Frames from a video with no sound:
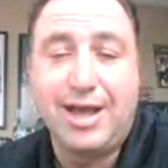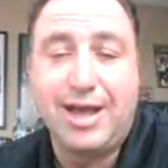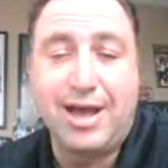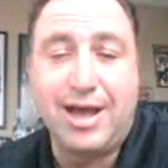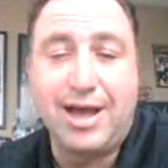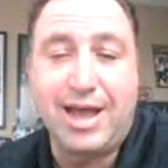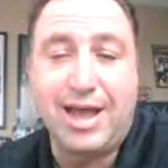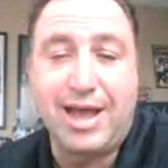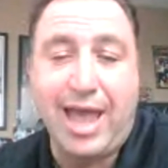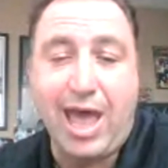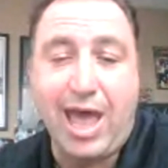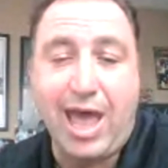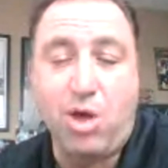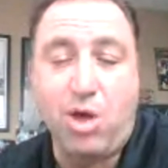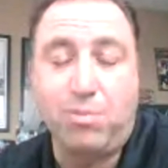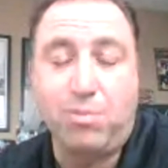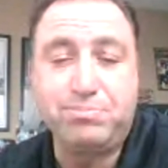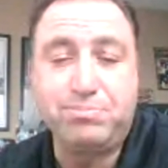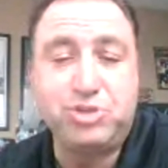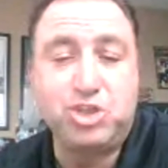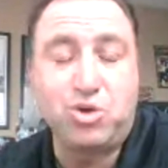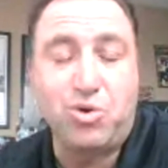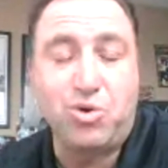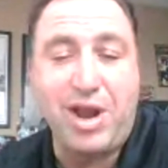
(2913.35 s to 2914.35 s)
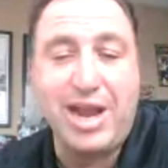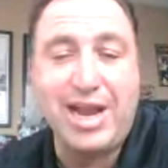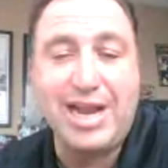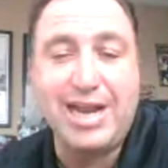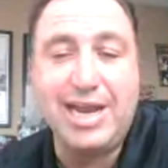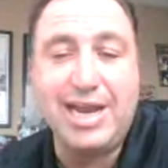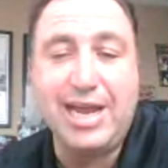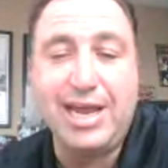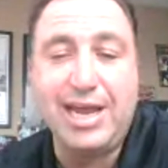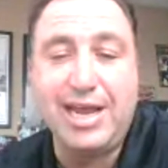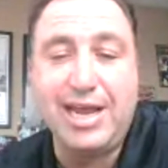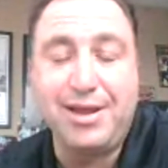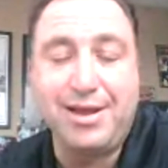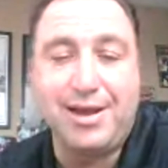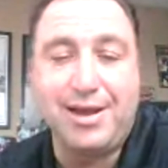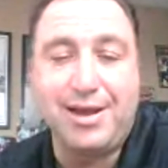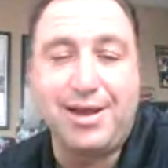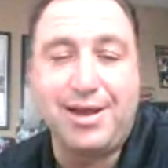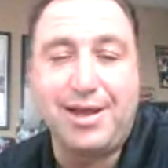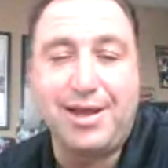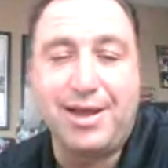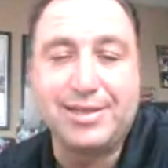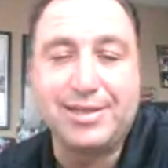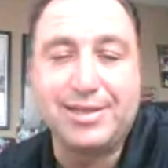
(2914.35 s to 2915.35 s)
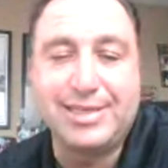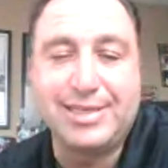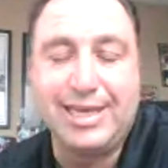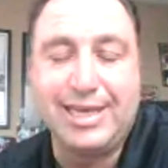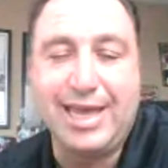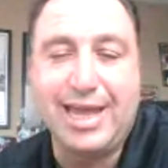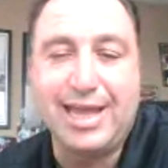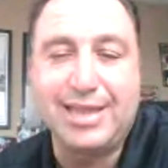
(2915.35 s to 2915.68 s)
help, training to